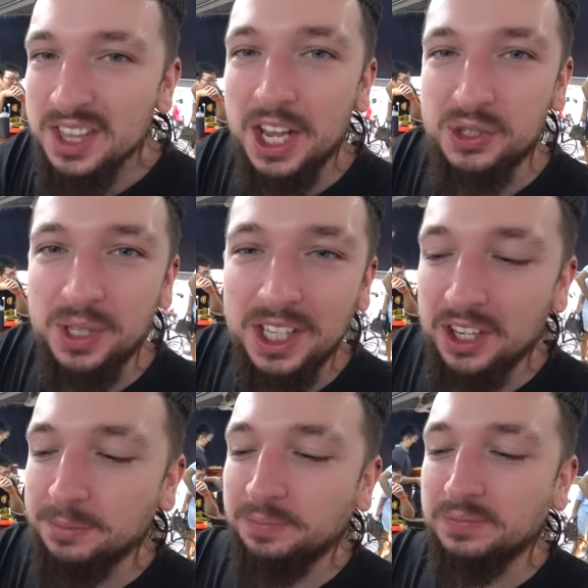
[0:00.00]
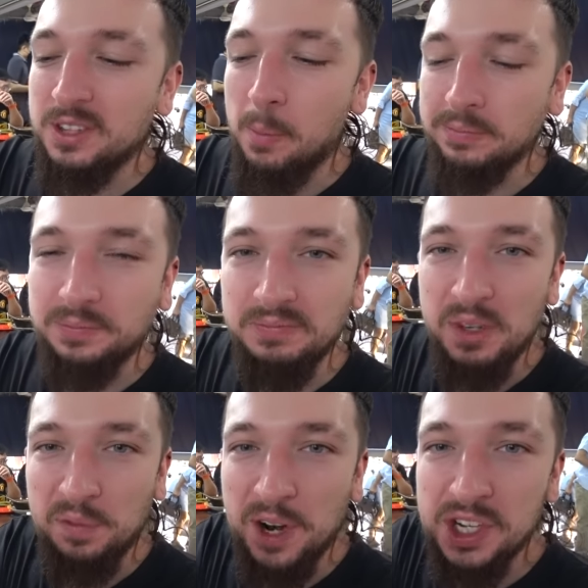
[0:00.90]
That's really good.
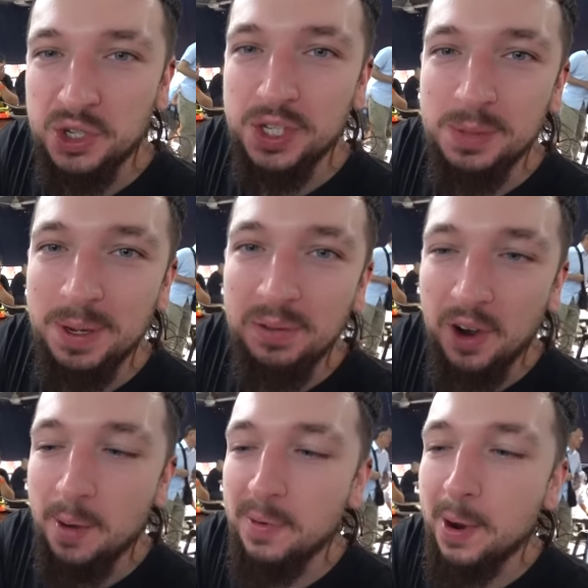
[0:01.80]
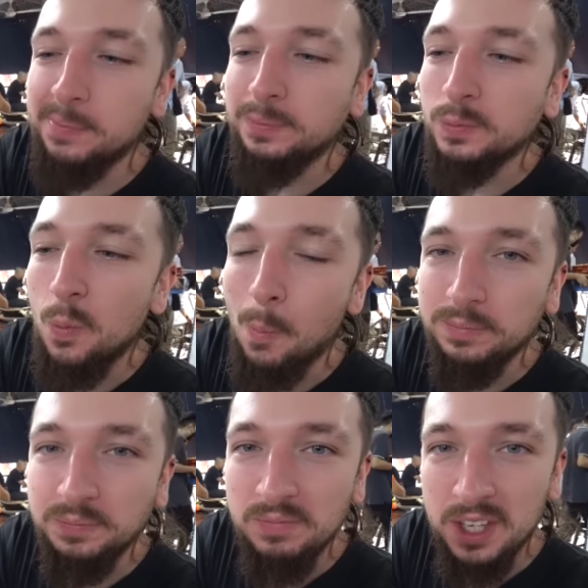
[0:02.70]
Fresh, crispy fried bread.
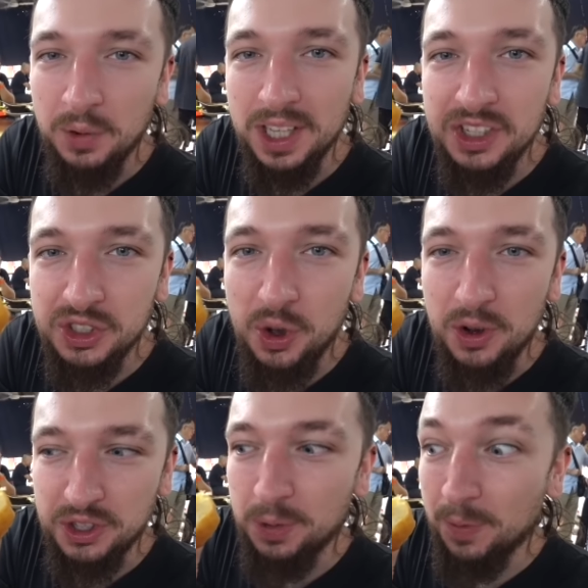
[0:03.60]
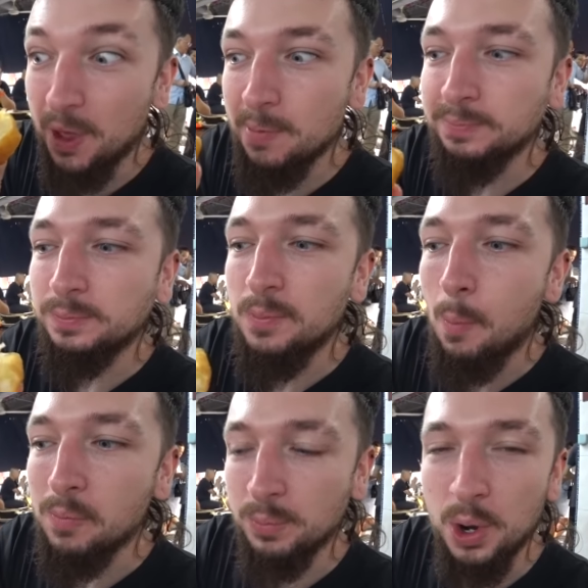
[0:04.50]
It really soaks up the
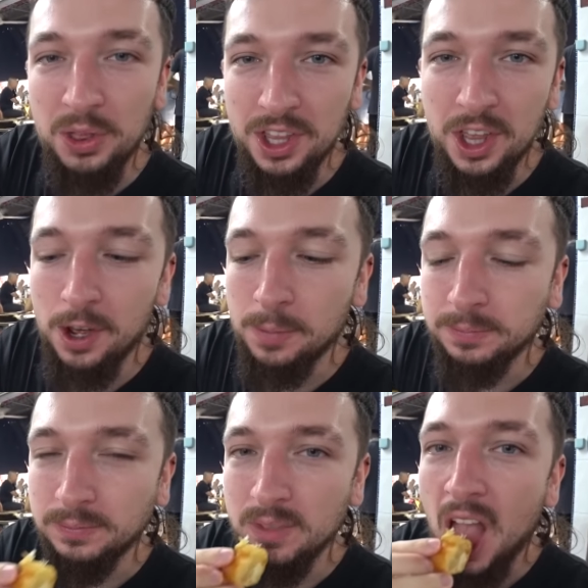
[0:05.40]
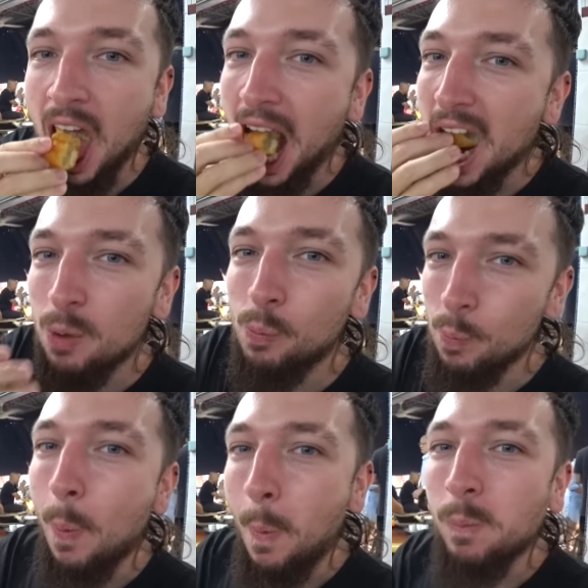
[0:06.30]
broth in there.
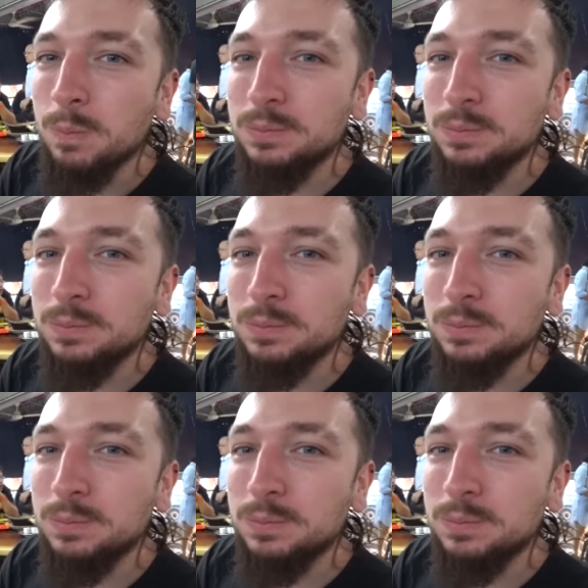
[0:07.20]
Mm.